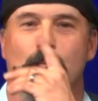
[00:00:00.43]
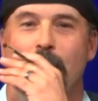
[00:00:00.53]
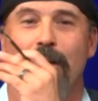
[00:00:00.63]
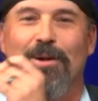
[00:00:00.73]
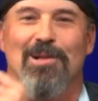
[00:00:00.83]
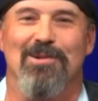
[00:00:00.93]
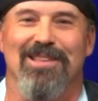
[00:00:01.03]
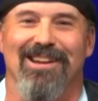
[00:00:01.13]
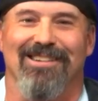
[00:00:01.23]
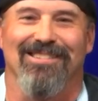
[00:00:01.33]
Oh, hello
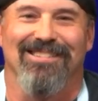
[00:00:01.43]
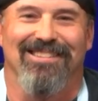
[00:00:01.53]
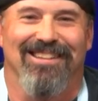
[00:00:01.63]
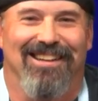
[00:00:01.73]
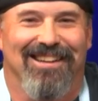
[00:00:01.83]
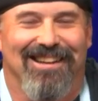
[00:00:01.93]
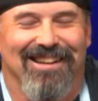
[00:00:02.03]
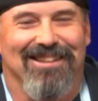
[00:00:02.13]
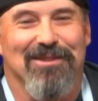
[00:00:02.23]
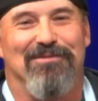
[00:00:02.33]
there.
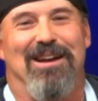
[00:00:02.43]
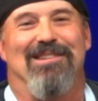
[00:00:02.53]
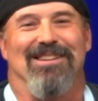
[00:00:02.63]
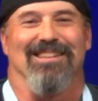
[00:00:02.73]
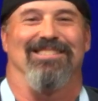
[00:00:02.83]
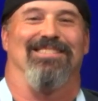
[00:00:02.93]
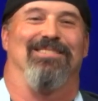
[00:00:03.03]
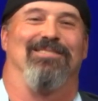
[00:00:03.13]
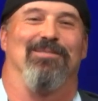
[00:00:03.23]
You found us.